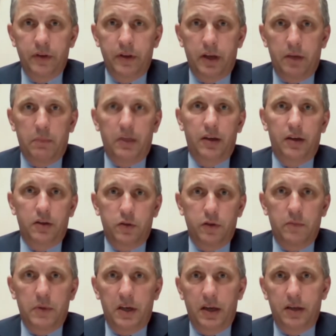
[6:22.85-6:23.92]
like making sure
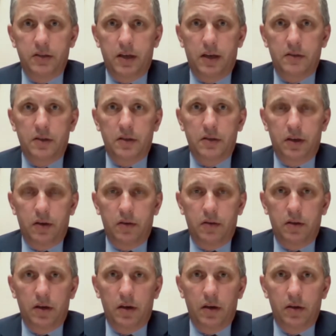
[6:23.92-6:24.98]
everybody has access to health
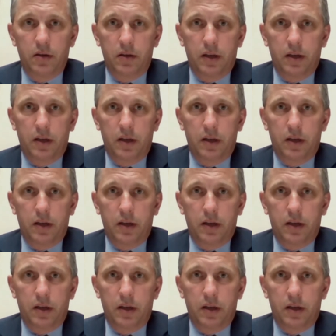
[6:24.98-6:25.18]
care,